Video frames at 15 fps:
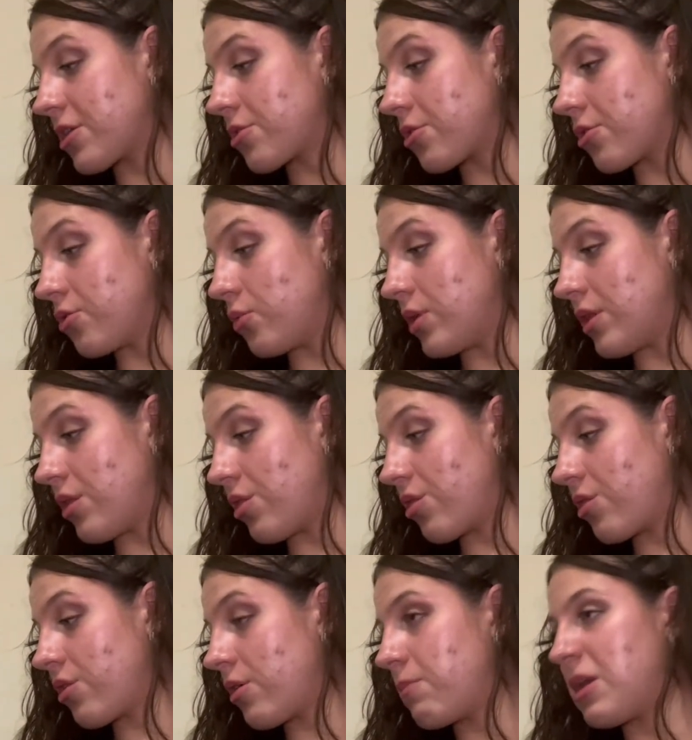go with
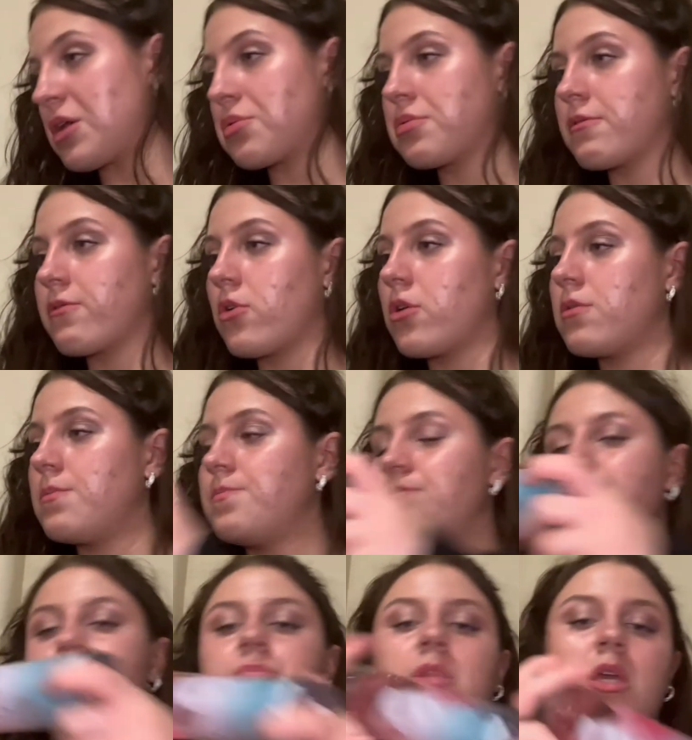pink chiffon.
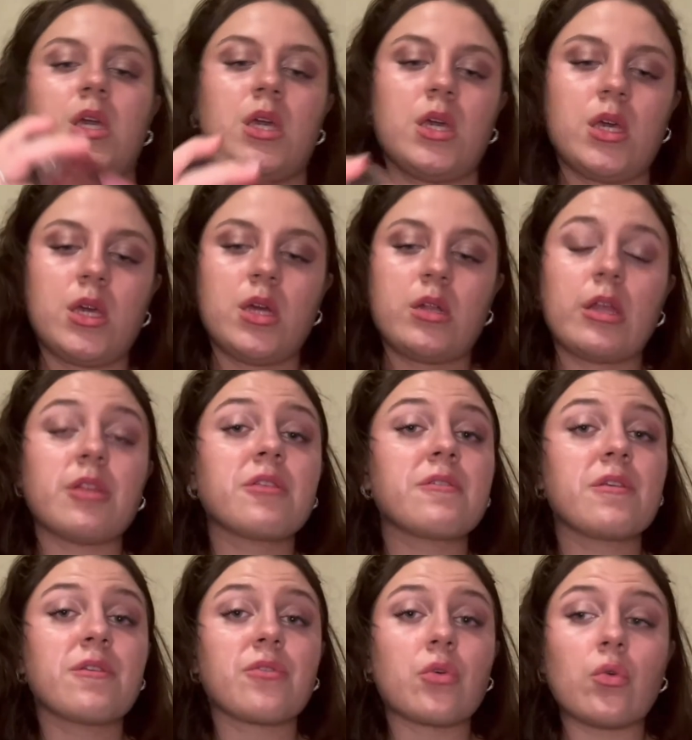Now this
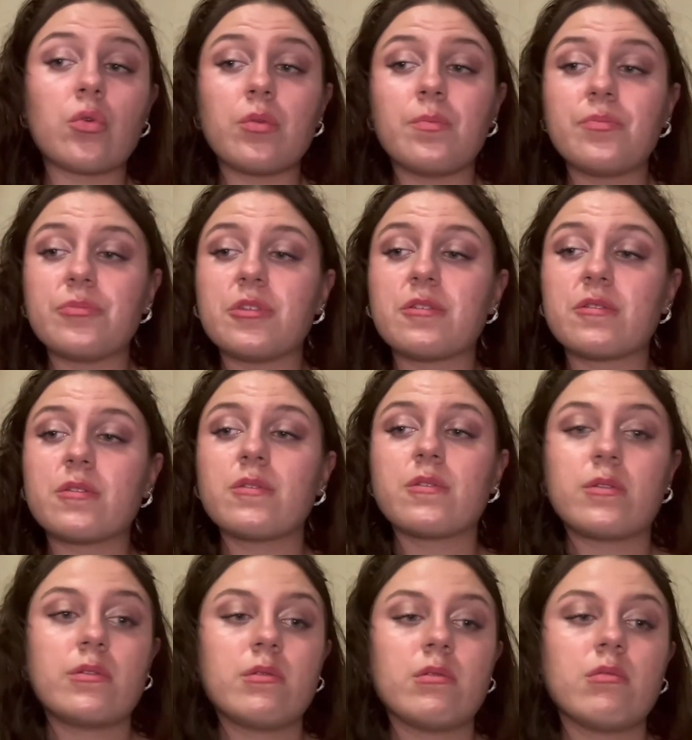is good. This is